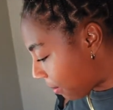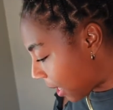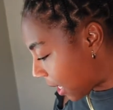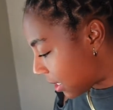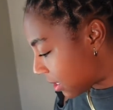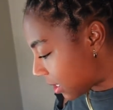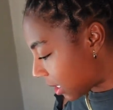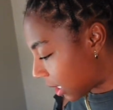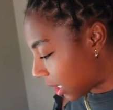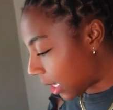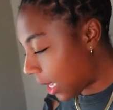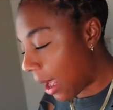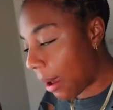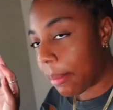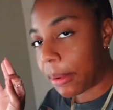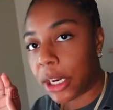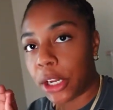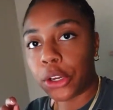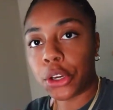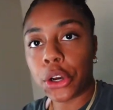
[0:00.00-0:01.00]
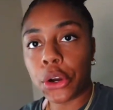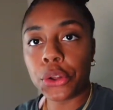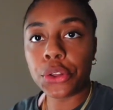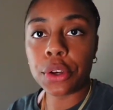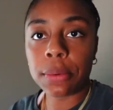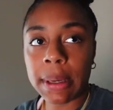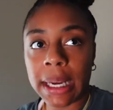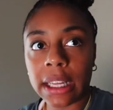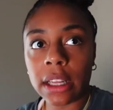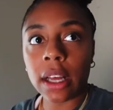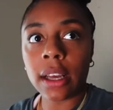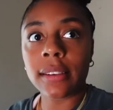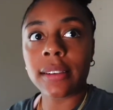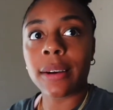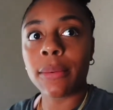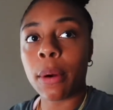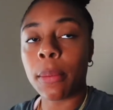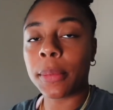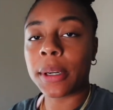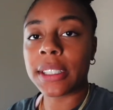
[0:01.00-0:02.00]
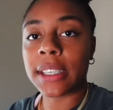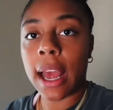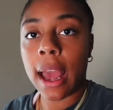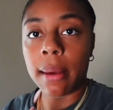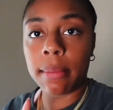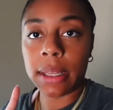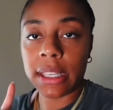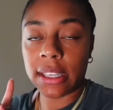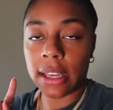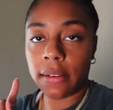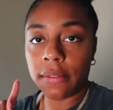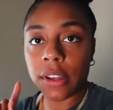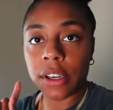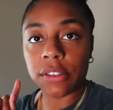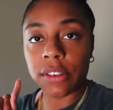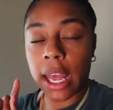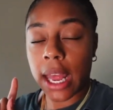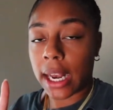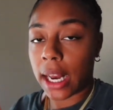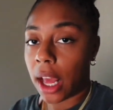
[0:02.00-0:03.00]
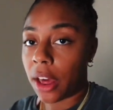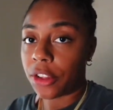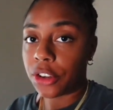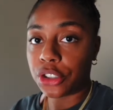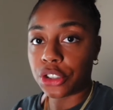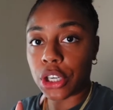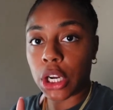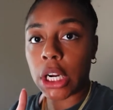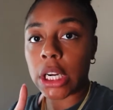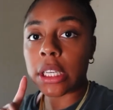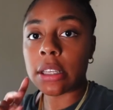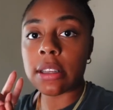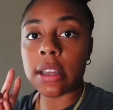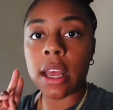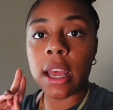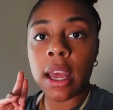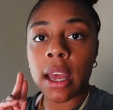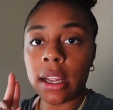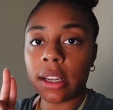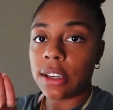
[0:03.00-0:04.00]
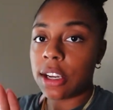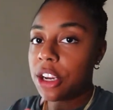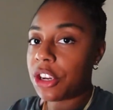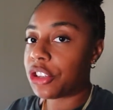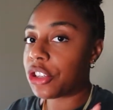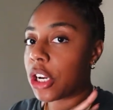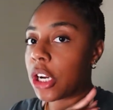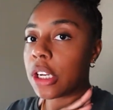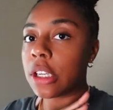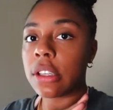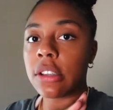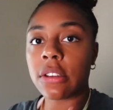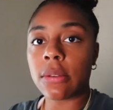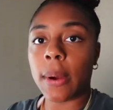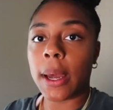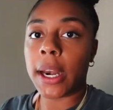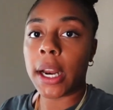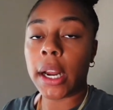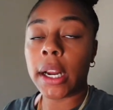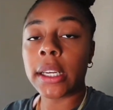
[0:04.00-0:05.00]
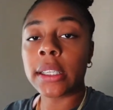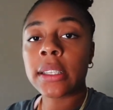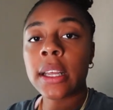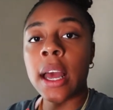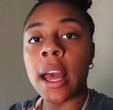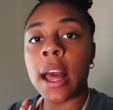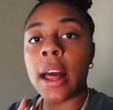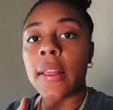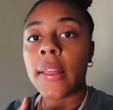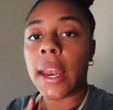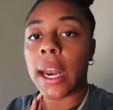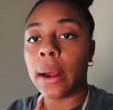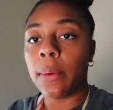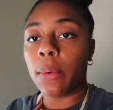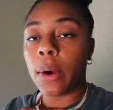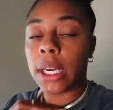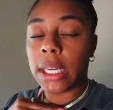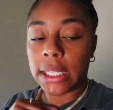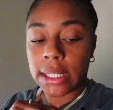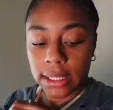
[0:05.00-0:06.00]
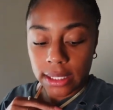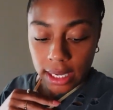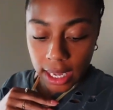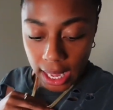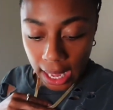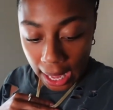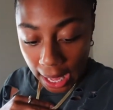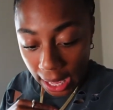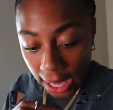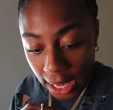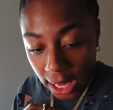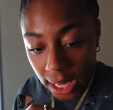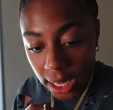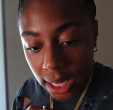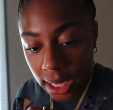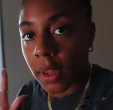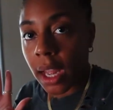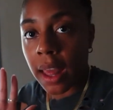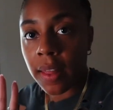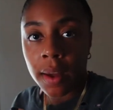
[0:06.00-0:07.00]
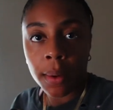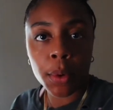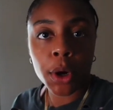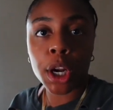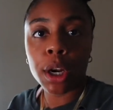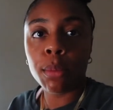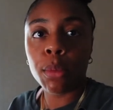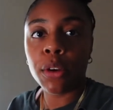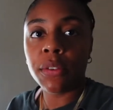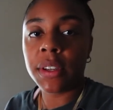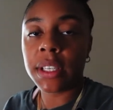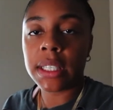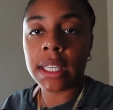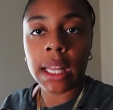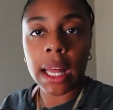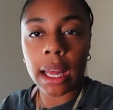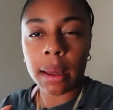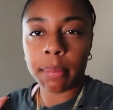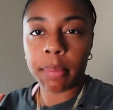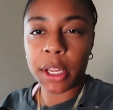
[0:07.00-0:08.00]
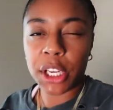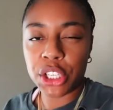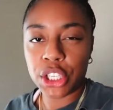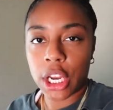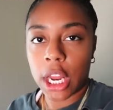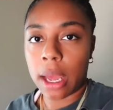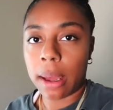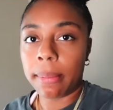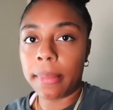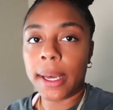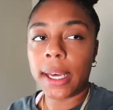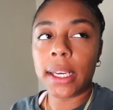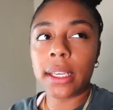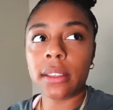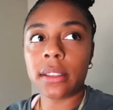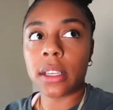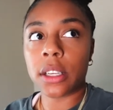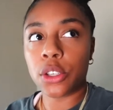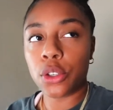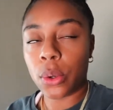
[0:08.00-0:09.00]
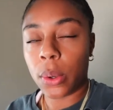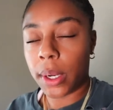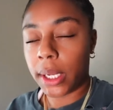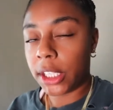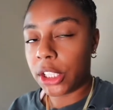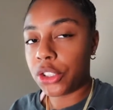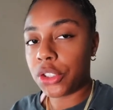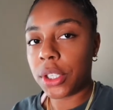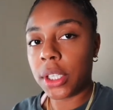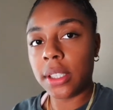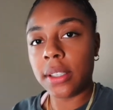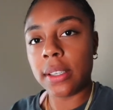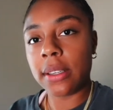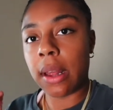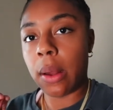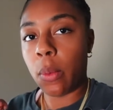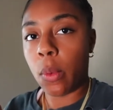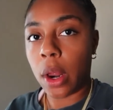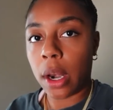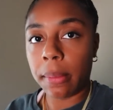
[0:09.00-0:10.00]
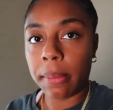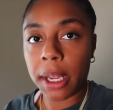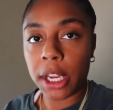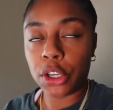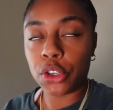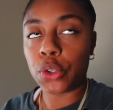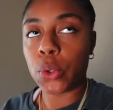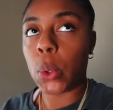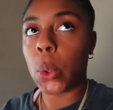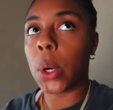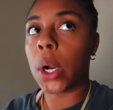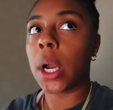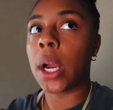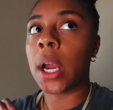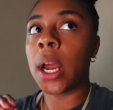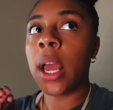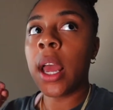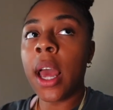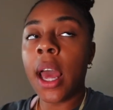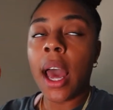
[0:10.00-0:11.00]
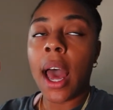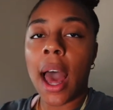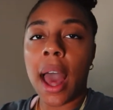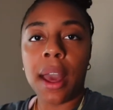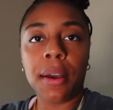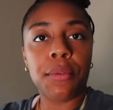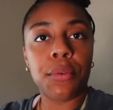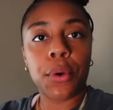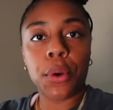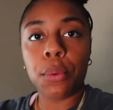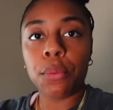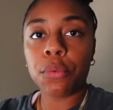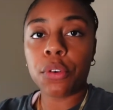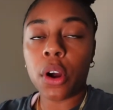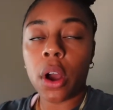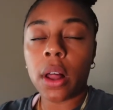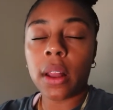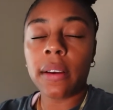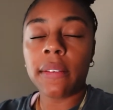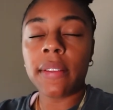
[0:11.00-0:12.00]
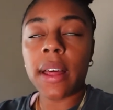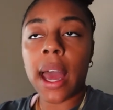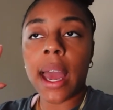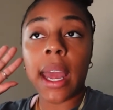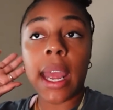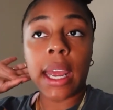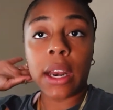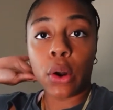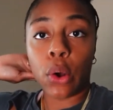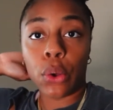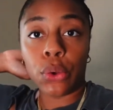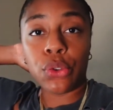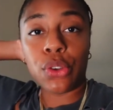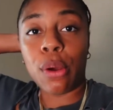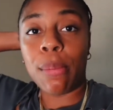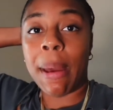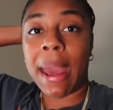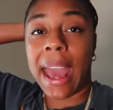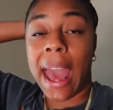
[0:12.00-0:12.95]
basically. I'm gonna go through my closet one more time and see if there's any other shirts, t-shirts, sweaters that I wanna take. And then we're gonna move into like pajamas and toiletries because I wanna make sure I have room for all of that and also my